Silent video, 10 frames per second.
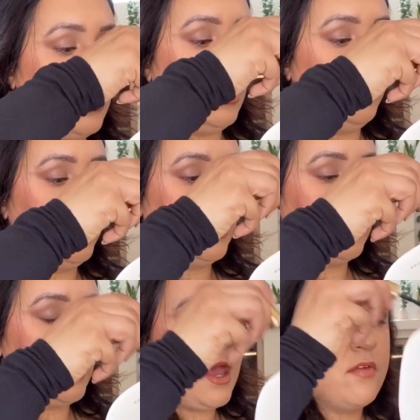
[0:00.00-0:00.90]
I'll like
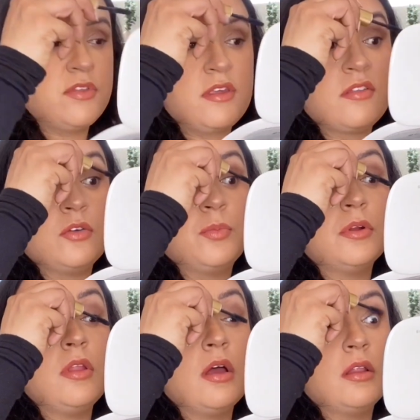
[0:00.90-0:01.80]
have these super
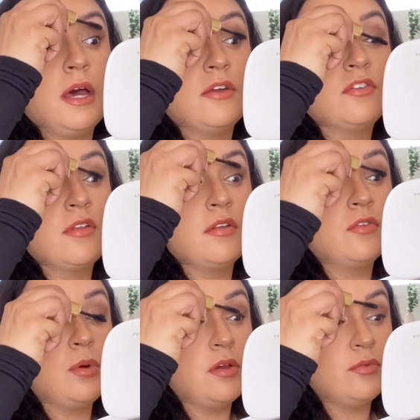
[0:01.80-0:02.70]
long lashes in
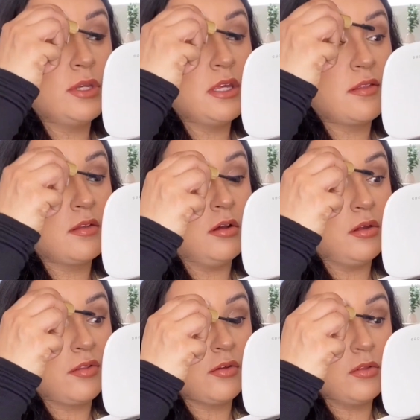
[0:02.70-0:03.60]
12 weeks and
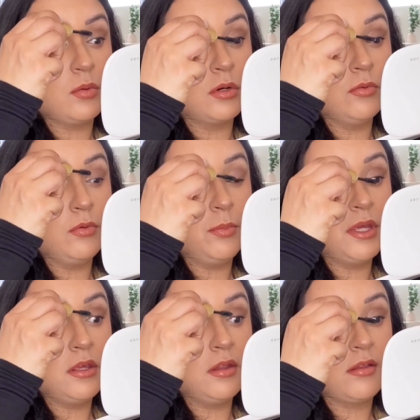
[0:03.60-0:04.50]
also the world will
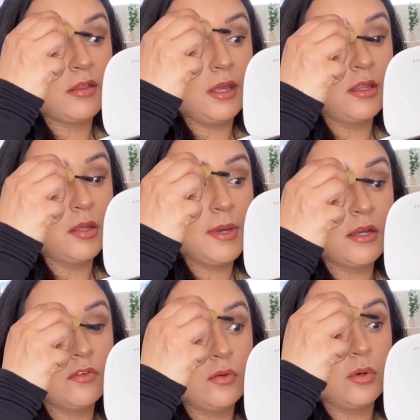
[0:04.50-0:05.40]
be slightly back
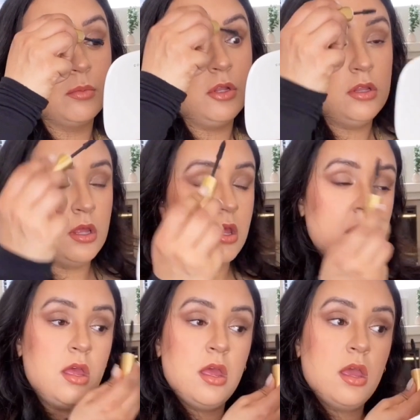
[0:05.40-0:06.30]
to normal
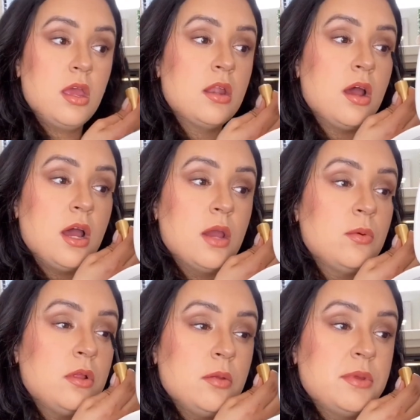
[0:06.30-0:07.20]
and I
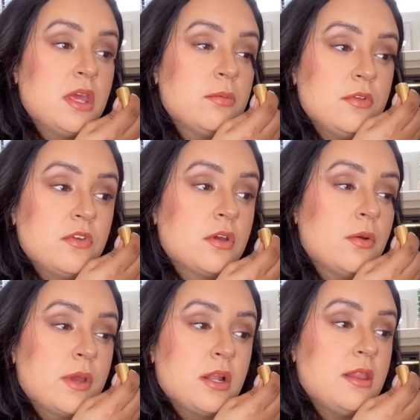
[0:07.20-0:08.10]
will be able to go
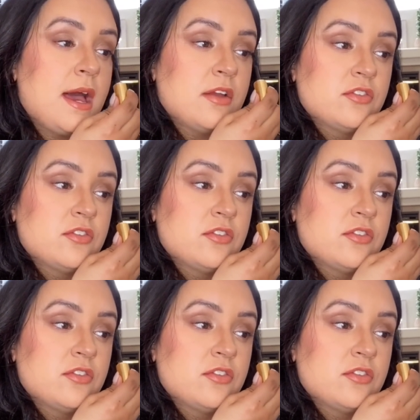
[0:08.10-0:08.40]
get a lash